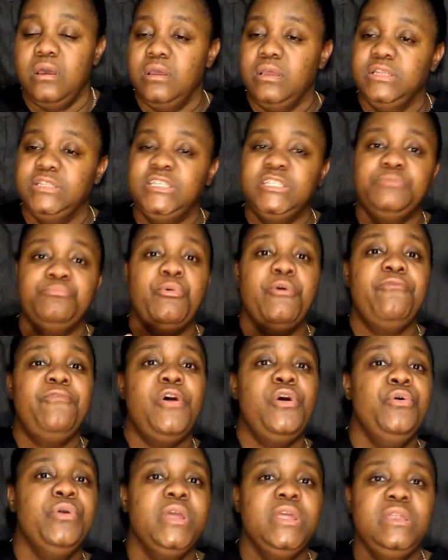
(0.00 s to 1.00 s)
just
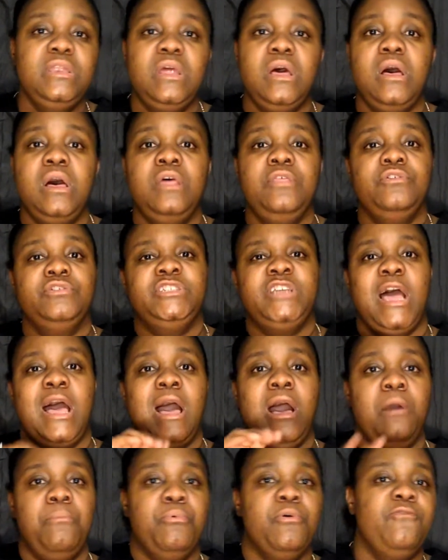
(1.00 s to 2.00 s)
provoking the other
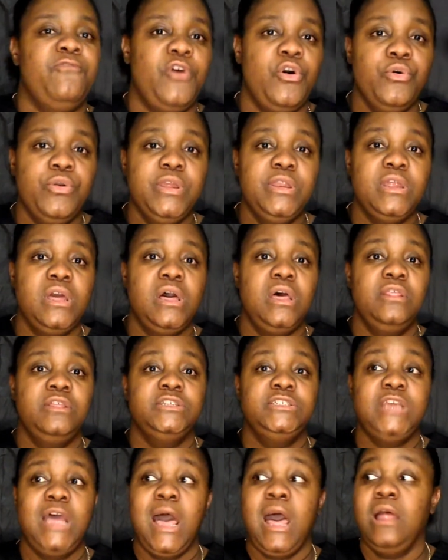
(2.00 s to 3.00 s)
child,
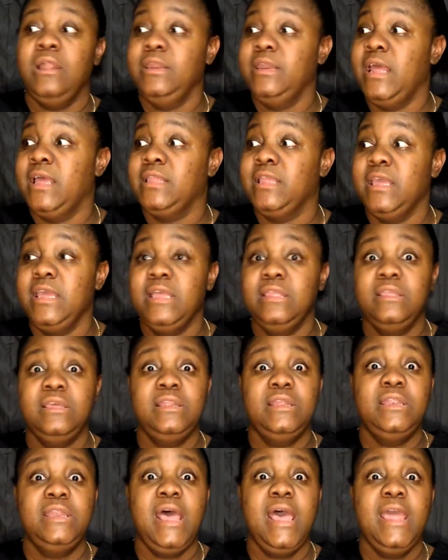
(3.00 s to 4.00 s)
and at the end of
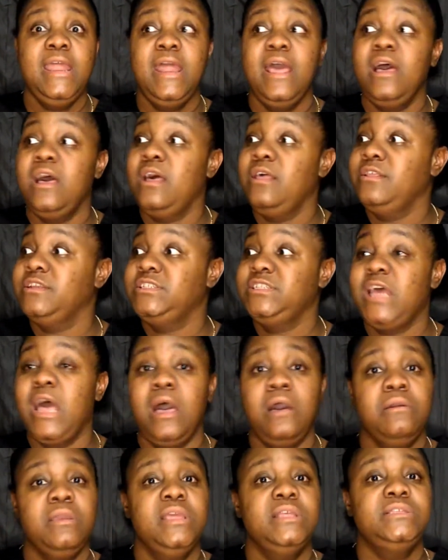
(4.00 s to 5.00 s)
the day, that other
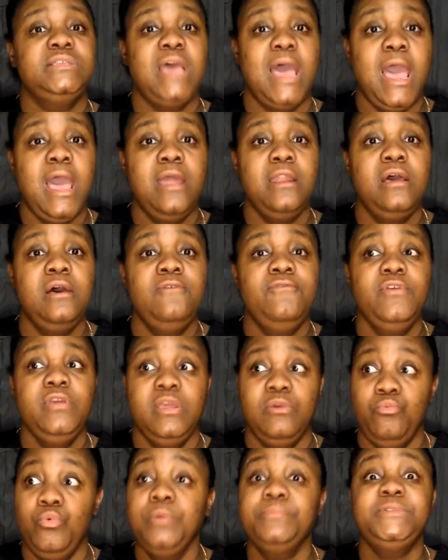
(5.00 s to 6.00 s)
child gets tired of it
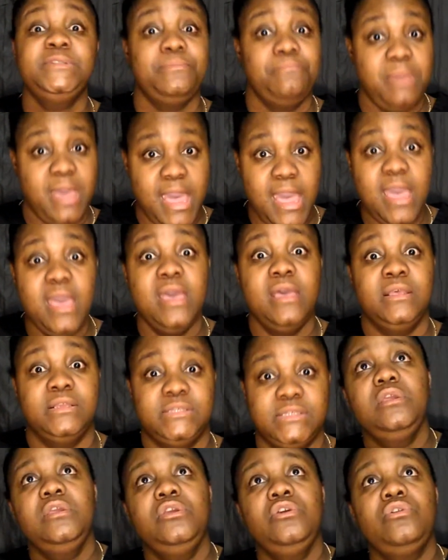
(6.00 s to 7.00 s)
and whoops some
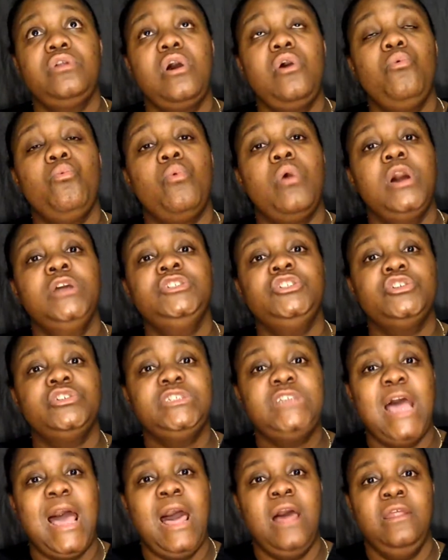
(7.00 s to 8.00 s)
ass. You don't want your
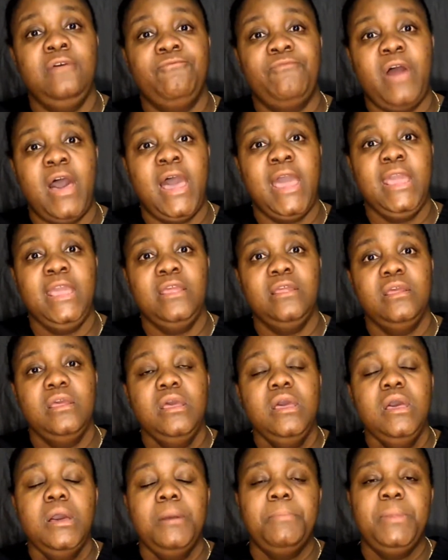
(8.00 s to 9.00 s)
child to fight,
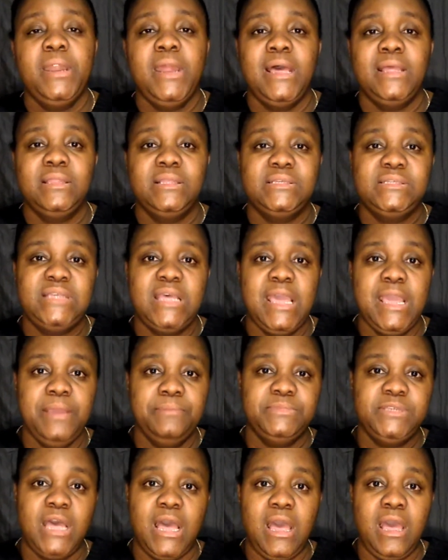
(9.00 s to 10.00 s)
but at the same
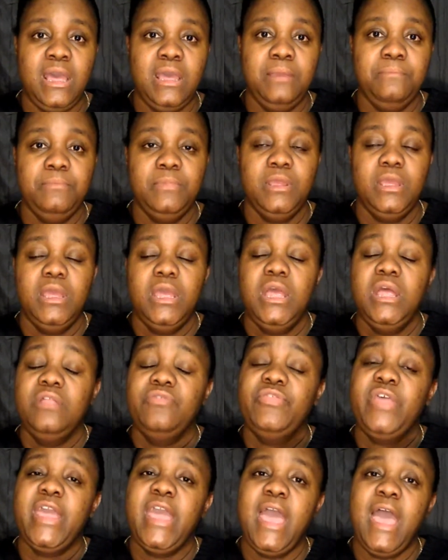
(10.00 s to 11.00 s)
time,
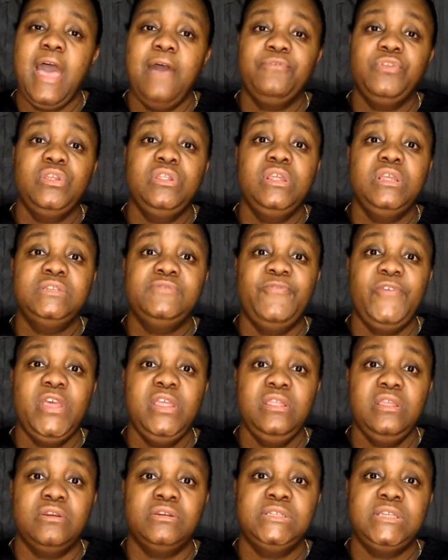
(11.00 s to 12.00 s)
they have to
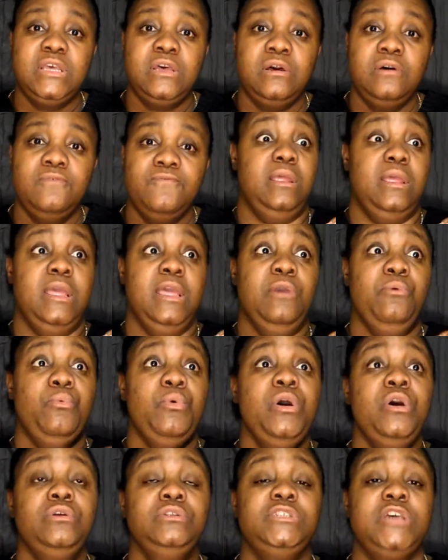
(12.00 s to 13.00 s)
defend themselves. It
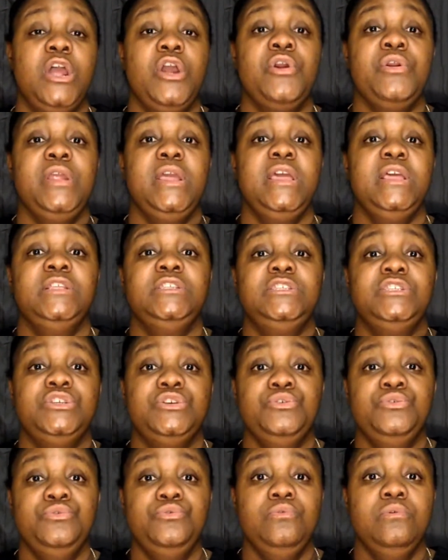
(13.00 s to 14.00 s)
will turn
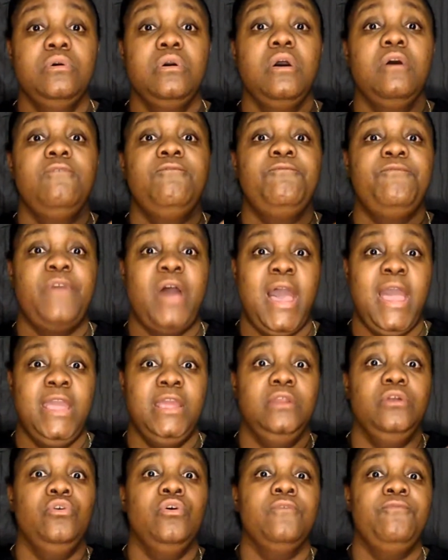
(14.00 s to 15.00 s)
into
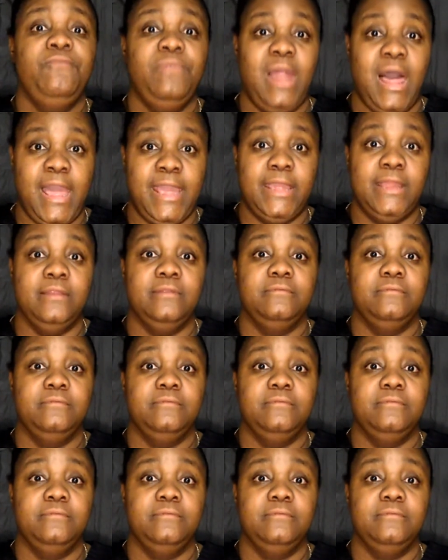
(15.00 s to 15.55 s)
fight or flight.